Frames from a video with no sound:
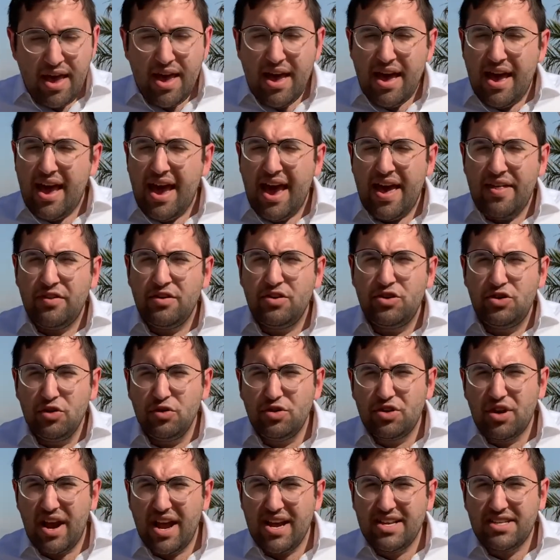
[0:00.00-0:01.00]
and the Jews
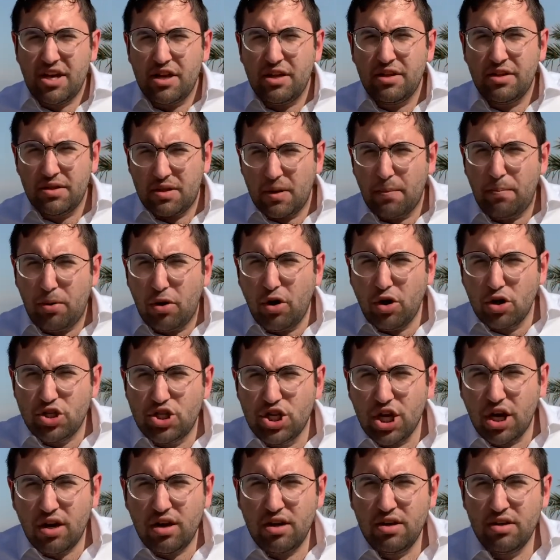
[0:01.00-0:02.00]
are exiled into
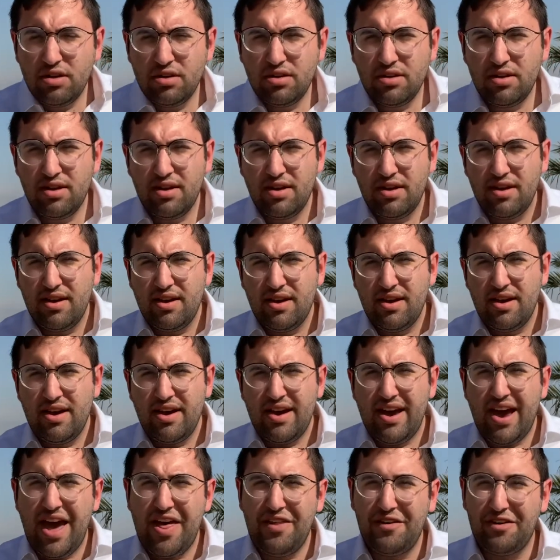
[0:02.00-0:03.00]
Persia,
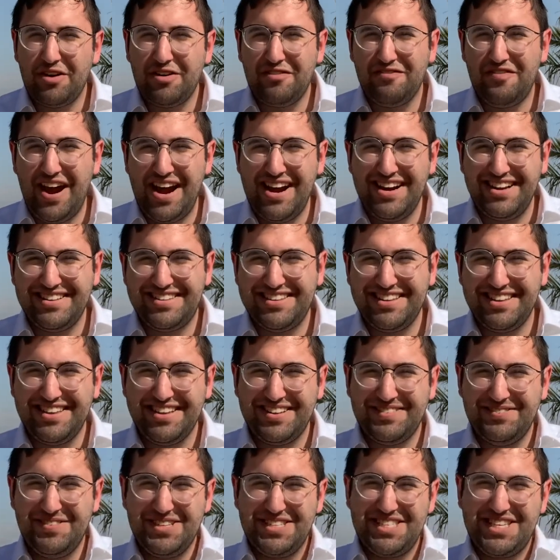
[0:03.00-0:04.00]
and they're invited to the
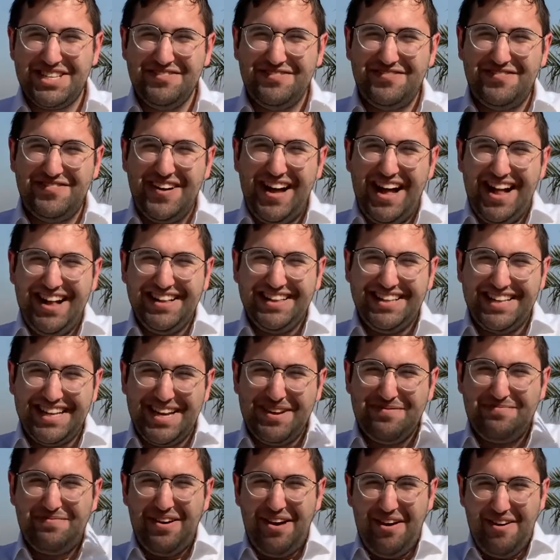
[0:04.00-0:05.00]
most gewaldige
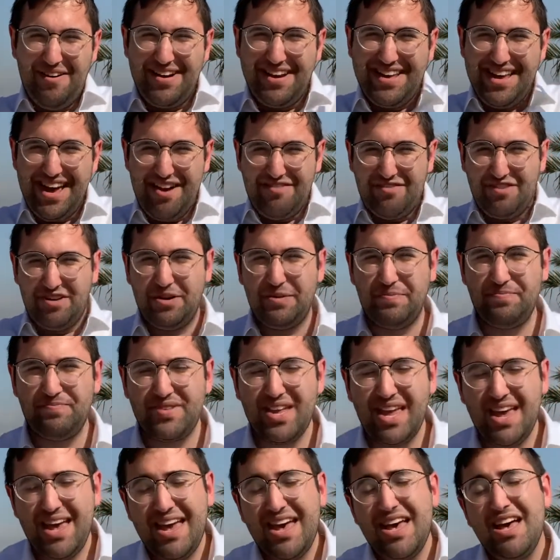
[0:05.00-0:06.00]
party ever.
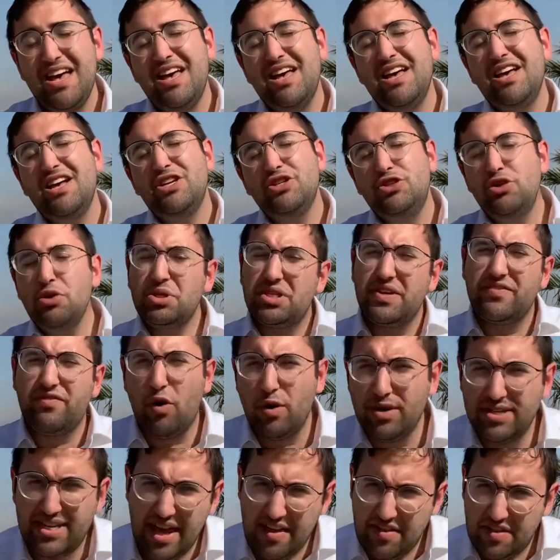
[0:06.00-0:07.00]
Jews have always
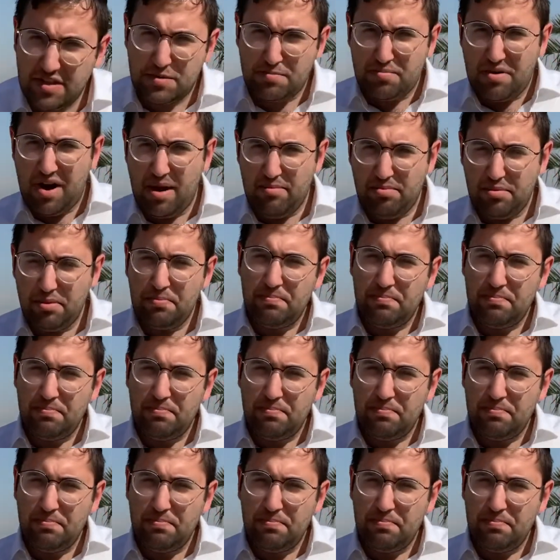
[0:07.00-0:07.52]
had this problem.